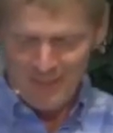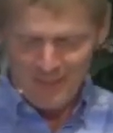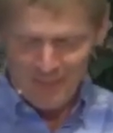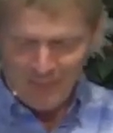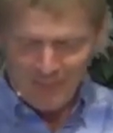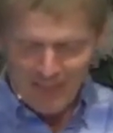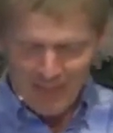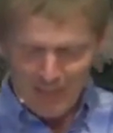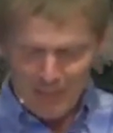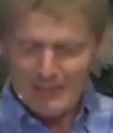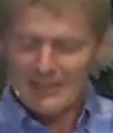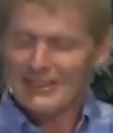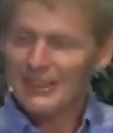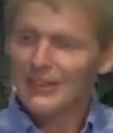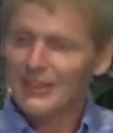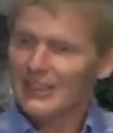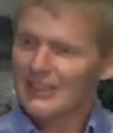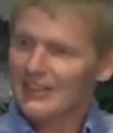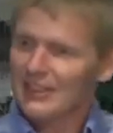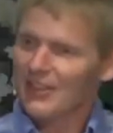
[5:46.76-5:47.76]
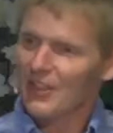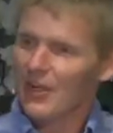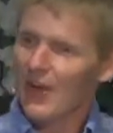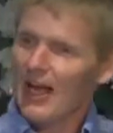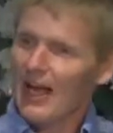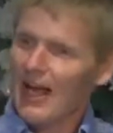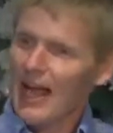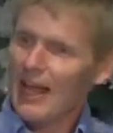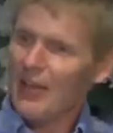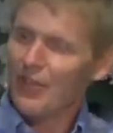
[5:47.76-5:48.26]
But seriously, though,
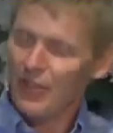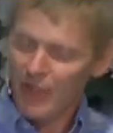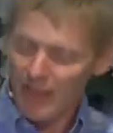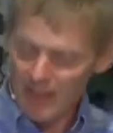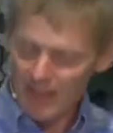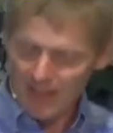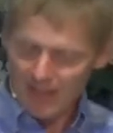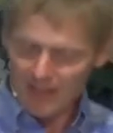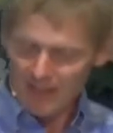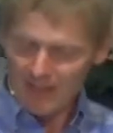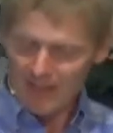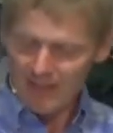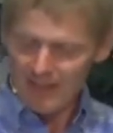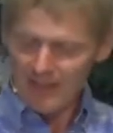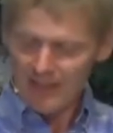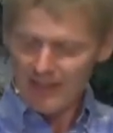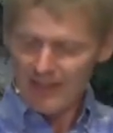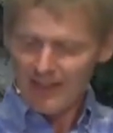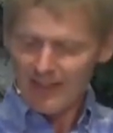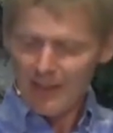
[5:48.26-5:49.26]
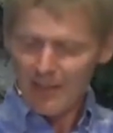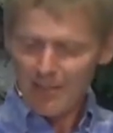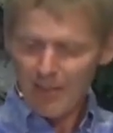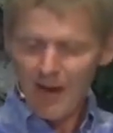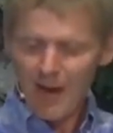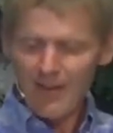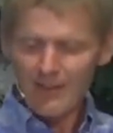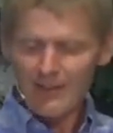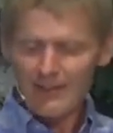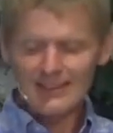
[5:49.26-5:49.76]
I think that
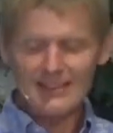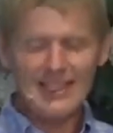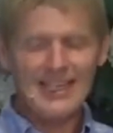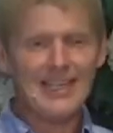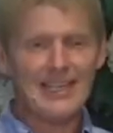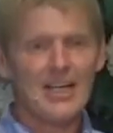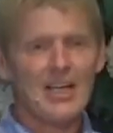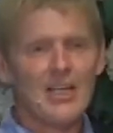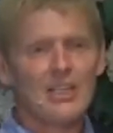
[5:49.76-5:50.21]
Paul is saying,